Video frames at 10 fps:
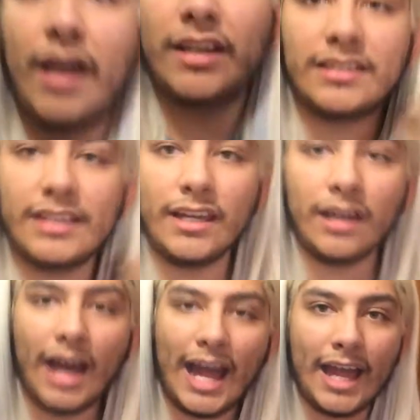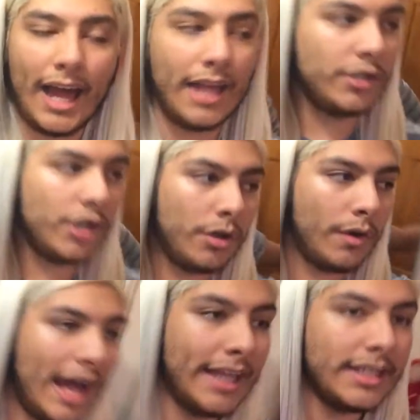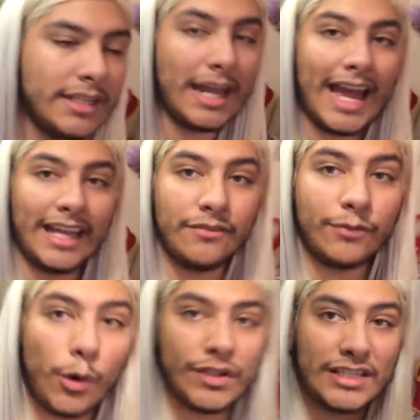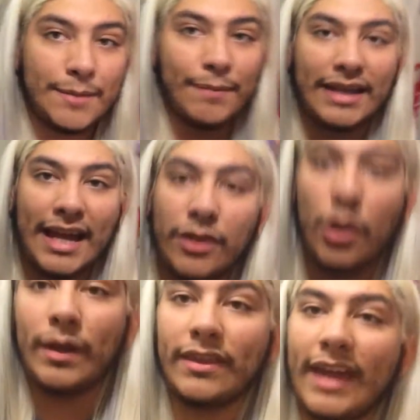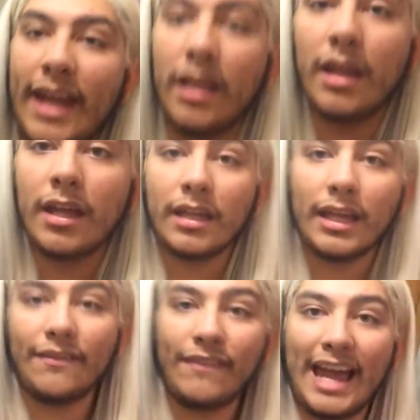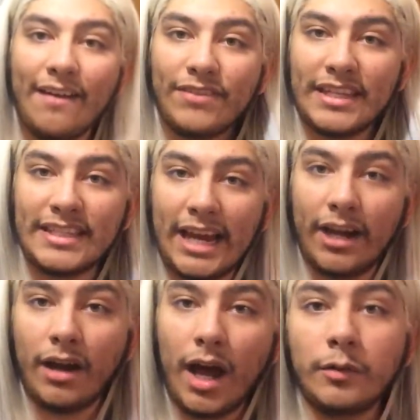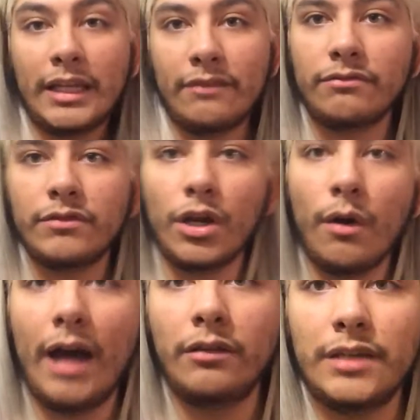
Honestly, I can go to sleep at night knowing that if I have this hair, I'll live. You know, I'll